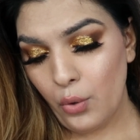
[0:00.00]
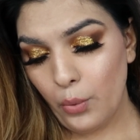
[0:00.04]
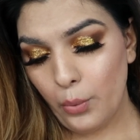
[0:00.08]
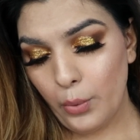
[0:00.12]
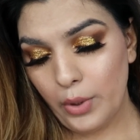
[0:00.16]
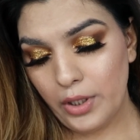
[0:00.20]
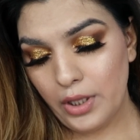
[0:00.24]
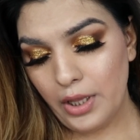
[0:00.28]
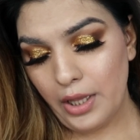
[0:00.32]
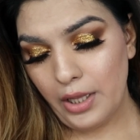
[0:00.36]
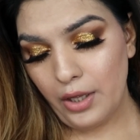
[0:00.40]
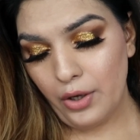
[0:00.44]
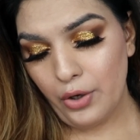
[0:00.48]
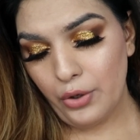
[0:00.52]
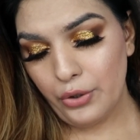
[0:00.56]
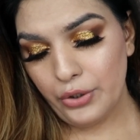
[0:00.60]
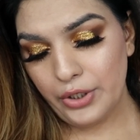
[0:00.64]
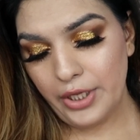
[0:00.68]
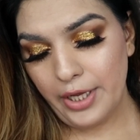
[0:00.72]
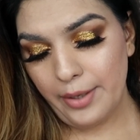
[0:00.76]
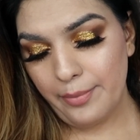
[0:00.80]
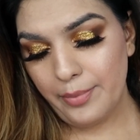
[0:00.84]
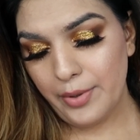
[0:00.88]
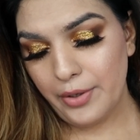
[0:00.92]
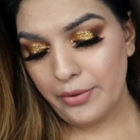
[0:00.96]
with the
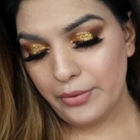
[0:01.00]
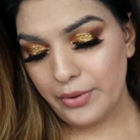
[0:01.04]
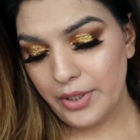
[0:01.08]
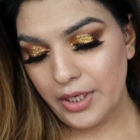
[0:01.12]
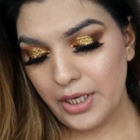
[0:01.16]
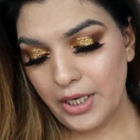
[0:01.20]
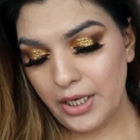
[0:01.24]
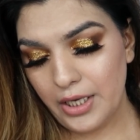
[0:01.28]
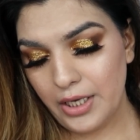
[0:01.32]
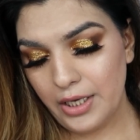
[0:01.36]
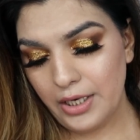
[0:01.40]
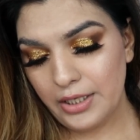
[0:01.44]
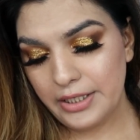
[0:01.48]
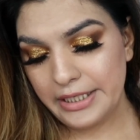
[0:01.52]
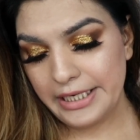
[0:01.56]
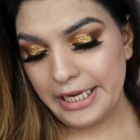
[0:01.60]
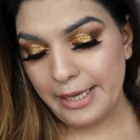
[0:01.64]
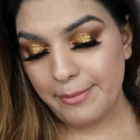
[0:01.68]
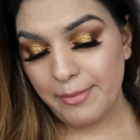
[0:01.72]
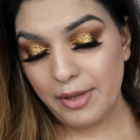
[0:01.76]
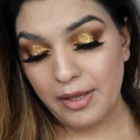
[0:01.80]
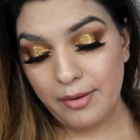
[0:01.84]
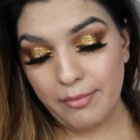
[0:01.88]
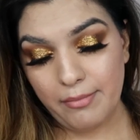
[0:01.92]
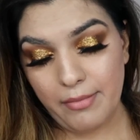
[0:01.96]
Huda Beauty
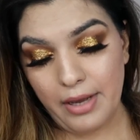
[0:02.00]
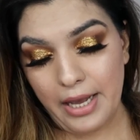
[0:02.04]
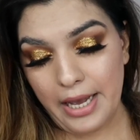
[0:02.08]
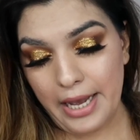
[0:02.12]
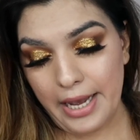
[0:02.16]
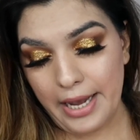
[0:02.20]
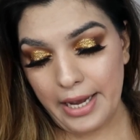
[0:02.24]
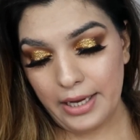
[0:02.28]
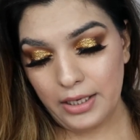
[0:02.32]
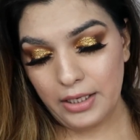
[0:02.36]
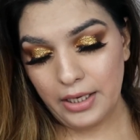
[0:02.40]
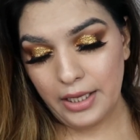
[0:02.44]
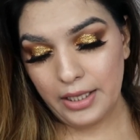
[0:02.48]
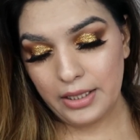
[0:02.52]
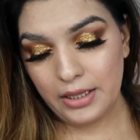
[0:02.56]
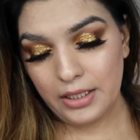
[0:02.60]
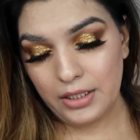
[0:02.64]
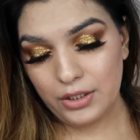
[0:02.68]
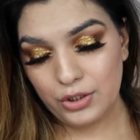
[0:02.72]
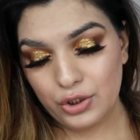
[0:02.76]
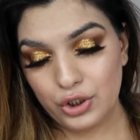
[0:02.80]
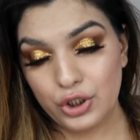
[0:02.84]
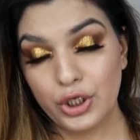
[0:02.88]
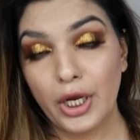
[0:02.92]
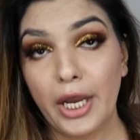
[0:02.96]
Demi Matte in
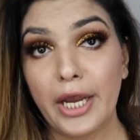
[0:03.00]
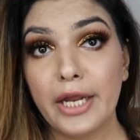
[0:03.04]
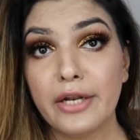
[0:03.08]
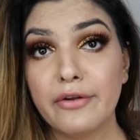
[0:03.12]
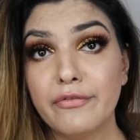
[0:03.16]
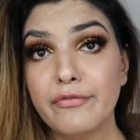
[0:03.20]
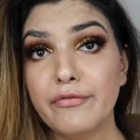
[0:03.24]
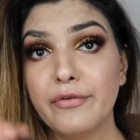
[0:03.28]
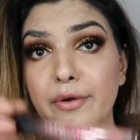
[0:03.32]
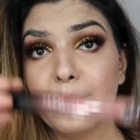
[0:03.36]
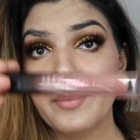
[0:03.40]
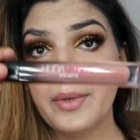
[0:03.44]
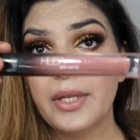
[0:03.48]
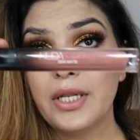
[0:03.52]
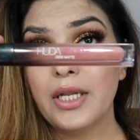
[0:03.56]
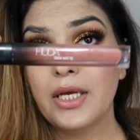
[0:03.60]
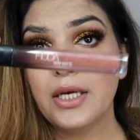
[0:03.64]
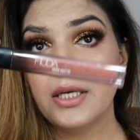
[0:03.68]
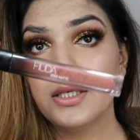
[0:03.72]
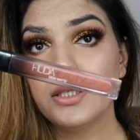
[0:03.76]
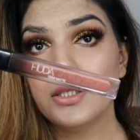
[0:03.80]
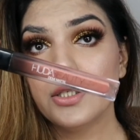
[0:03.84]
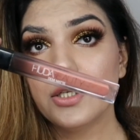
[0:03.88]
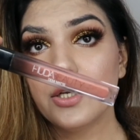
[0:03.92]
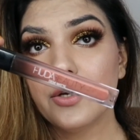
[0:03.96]
the shade
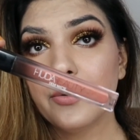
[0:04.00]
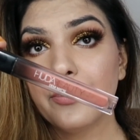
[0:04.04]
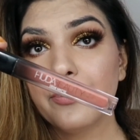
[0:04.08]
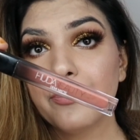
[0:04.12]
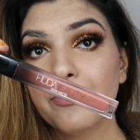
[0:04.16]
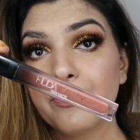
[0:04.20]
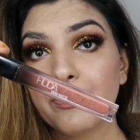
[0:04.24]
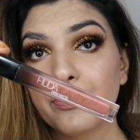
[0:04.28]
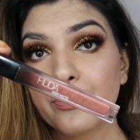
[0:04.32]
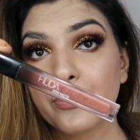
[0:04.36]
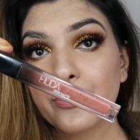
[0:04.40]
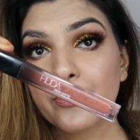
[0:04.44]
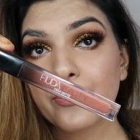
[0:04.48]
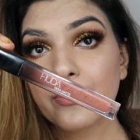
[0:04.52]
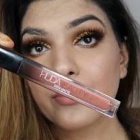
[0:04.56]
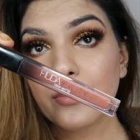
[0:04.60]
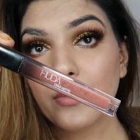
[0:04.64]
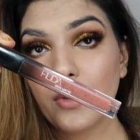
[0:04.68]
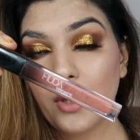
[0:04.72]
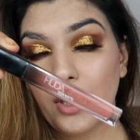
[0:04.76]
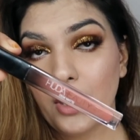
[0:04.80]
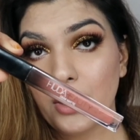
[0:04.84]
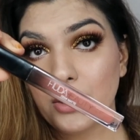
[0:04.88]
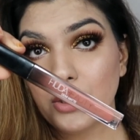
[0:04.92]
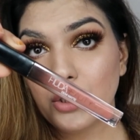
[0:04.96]
Feminist.
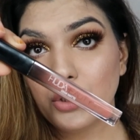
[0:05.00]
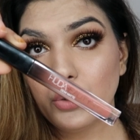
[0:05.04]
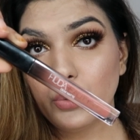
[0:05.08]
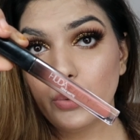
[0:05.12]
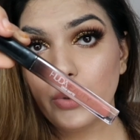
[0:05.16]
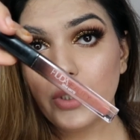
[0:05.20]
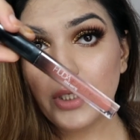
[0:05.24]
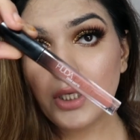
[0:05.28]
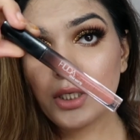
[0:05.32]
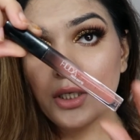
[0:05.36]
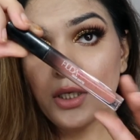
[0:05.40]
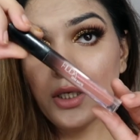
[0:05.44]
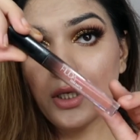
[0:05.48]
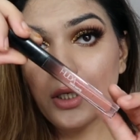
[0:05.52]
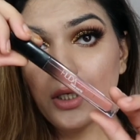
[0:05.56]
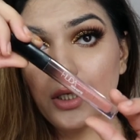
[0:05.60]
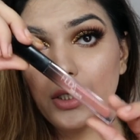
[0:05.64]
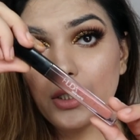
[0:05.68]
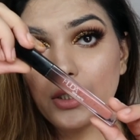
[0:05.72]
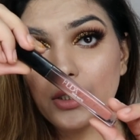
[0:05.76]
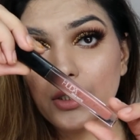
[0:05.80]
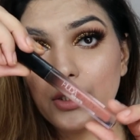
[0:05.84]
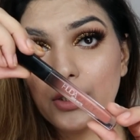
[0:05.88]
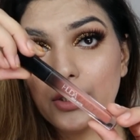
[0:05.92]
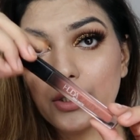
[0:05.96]
This is what it
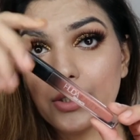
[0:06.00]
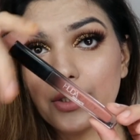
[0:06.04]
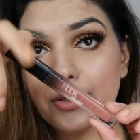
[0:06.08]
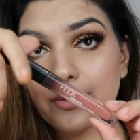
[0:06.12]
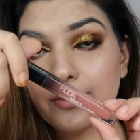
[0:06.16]
looks.